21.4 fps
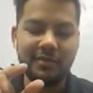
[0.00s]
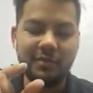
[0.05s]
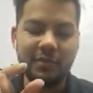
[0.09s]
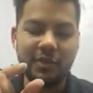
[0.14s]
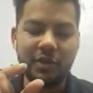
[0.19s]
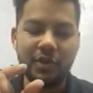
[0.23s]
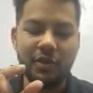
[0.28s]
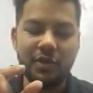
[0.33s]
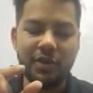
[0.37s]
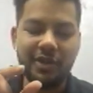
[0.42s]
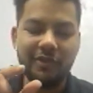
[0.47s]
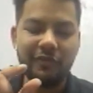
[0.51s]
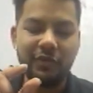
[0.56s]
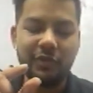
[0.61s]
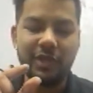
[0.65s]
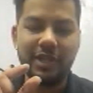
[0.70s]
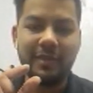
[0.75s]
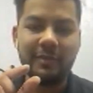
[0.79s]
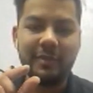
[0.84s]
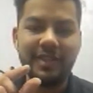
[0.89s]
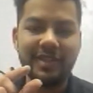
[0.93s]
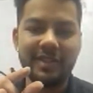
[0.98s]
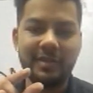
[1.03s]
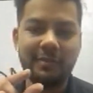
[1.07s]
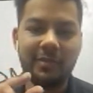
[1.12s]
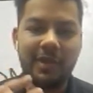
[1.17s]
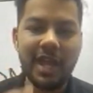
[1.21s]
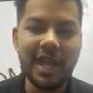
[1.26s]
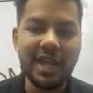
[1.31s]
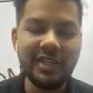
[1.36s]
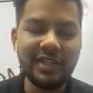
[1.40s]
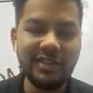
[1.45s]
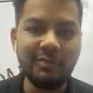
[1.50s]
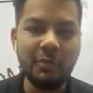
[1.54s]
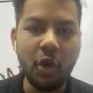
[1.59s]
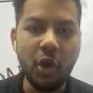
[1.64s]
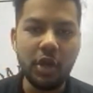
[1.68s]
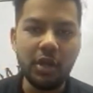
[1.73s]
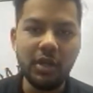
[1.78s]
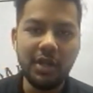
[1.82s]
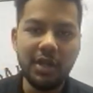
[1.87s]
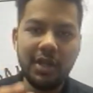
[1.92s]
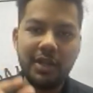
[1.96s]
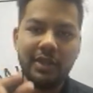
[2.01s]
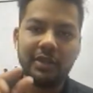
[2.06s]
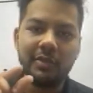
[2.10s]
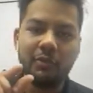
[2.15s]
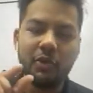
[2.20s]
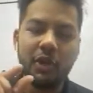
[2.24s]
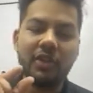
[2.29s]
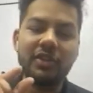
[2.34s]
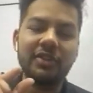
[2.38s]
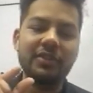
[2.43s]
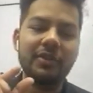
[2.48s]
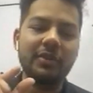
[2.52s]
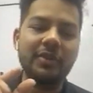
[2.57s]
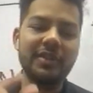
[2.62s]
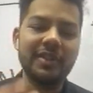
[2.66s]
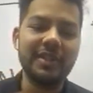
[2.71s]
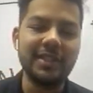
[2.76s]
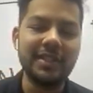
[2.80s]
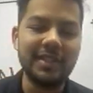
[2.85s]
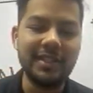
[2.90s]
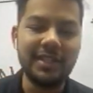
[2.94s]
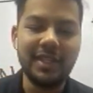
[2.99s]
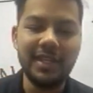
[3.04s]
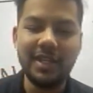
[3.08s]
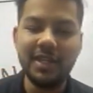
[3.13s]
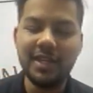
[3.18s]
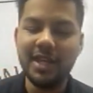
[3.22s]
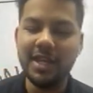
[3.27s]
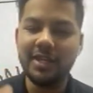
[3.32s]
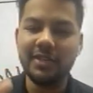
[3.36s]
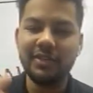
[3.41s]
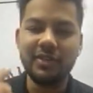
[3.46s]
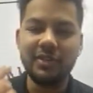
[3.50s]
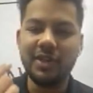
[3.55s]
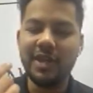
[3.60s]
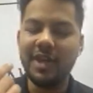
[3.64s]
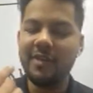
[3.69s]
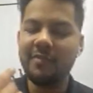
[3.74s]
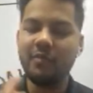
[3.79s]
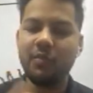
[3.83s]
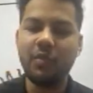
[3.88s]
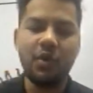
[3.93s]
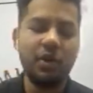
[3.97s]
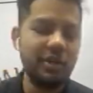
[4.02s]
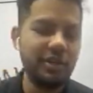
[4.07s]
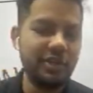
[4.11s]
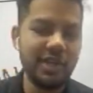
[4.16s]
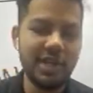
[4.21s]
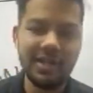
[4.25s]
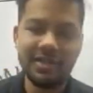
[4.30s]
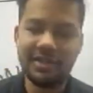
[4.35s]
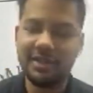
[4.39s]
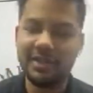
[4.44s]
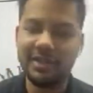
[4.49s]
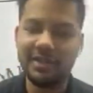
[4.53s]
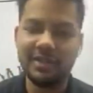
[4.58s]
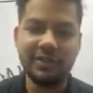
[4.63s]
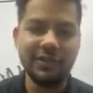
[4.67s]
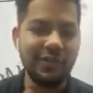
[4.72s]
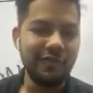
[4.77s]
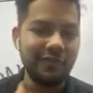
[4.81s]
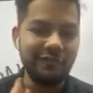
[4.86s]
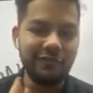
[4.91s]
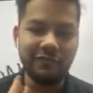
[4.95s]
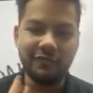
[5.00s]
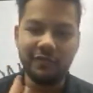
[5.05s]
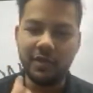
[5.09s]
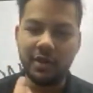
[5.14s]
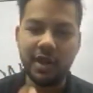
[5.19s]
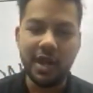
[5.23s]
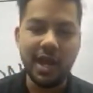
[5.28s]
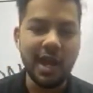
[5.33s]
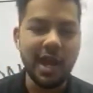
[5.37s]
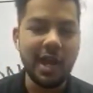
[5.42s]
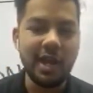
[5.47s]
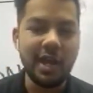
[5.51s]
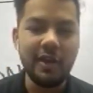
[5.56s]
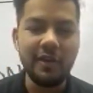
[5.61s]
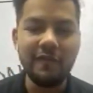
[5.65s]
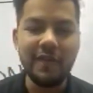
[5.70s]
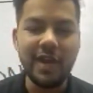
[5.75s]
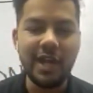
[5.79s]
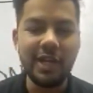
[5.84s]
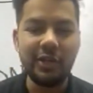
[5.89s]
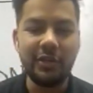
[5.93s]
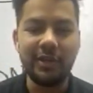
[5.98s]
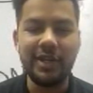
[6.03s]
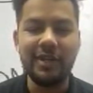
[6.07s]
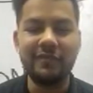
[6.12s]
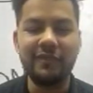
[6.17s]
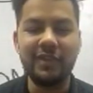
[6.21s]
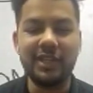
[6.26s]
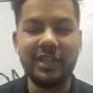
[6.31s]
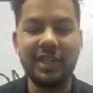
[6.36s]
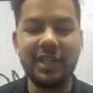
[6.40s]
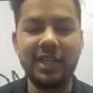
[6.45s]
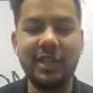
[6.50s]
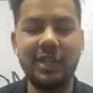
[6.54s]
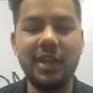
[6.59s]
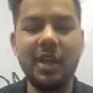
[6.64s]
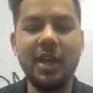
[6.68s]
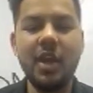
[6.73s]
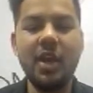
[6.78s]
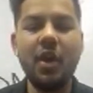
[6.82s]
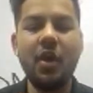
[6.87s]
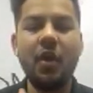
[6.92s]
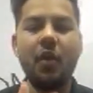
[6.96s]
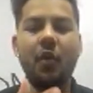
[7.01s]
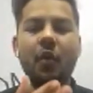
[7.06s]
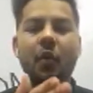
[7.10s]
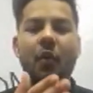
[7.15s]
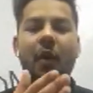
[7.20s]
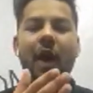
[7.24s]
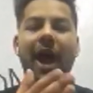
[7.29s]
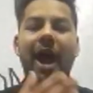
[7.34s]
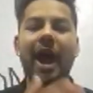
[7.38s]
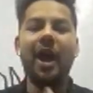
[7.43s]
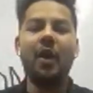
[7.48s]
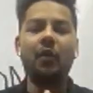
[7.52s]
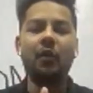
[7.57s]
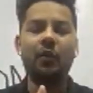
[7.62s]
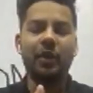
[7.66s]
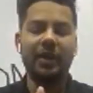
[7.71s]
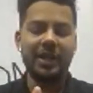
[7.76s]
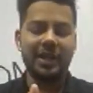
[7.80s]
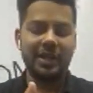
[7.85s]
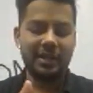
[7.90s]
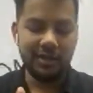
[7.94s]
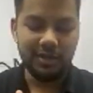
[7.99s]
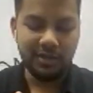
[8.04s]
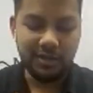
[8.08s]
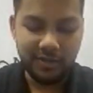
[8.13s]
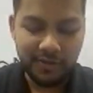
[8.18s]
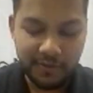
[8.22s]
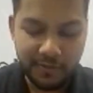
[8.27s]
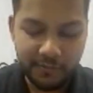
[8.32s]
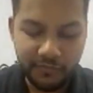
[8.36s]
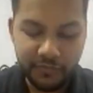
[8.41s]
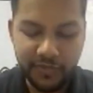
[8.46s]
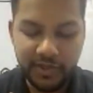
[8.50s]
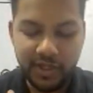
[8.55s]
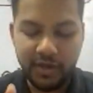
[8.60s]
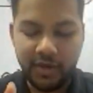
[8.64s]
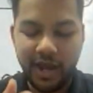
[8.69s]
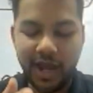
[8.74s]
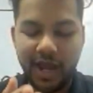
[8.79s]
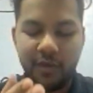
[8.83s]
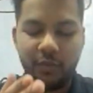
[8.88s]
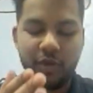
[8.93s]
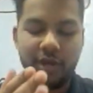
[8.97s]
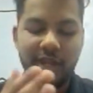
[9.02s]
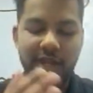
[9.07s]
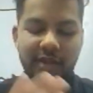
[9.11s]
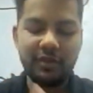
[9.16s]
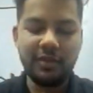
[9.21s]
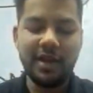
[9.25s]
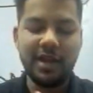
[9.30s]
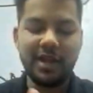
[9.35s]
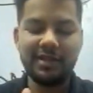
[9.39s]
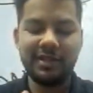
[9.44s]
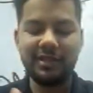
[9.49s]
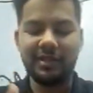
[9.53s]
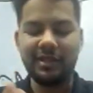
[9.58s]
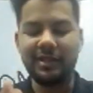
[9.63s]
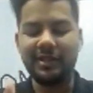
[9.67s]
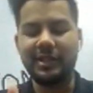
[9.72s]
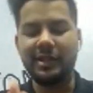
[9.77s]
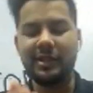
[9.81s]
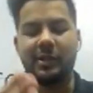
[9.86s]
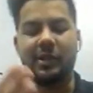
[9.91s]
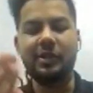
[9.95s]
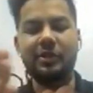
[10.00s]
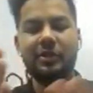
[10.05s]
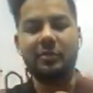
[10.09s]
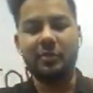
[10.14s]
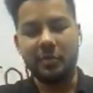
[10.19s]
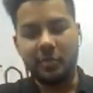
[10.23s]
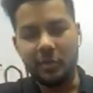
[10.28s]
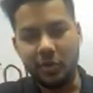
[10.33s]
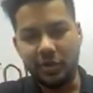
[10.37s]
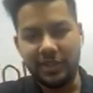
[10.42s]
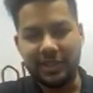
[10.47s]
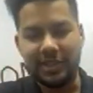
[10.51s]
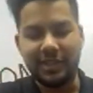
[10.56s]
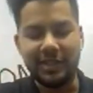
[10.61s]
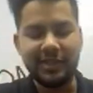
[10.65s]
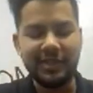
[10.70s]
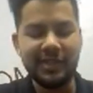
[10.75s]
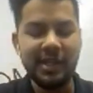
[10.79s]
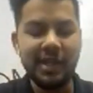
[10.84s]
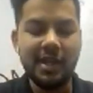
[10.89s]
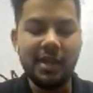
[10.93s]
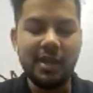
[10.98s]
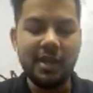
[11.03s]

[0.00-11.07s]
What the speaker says: if you keep the supply small, the product is going to succeed and it's going to have more chances of higher value and everything. How would it? I would like to ask this, and I would like to propose this.